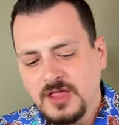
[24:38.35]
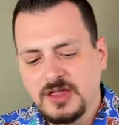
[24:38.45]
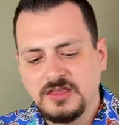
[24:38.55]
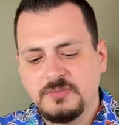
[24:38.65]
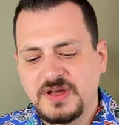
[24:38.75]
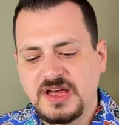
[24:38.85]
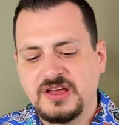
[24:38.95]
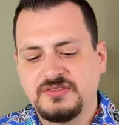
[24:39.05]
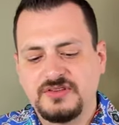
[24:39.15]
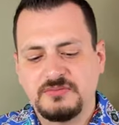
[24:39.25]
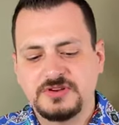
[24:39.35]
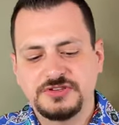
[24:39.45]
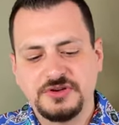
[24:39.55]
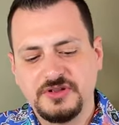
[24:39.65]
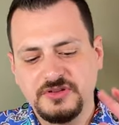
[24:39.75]
in the past, I've been
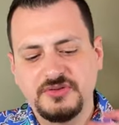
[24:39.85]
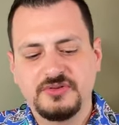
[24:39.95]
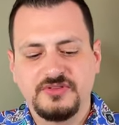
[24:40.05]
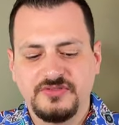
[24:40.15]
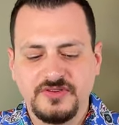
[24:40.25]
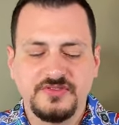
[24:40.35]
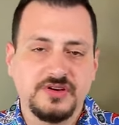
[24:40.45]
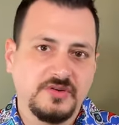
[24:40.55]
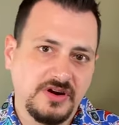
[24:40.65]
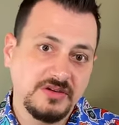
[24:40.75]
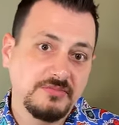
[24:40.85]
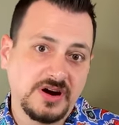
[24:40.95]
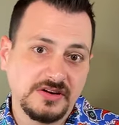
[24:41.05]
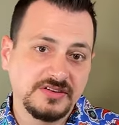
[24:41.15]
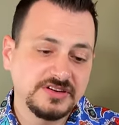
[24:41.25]
shooting 250-grain
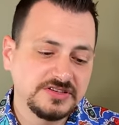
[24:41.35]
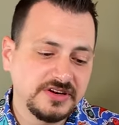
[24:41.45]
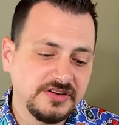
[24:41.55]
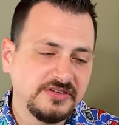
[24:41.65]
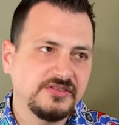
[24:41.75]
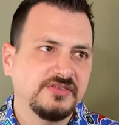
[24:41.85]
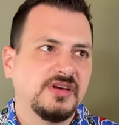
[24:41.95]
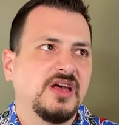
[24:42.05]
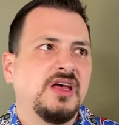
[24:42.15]
partitions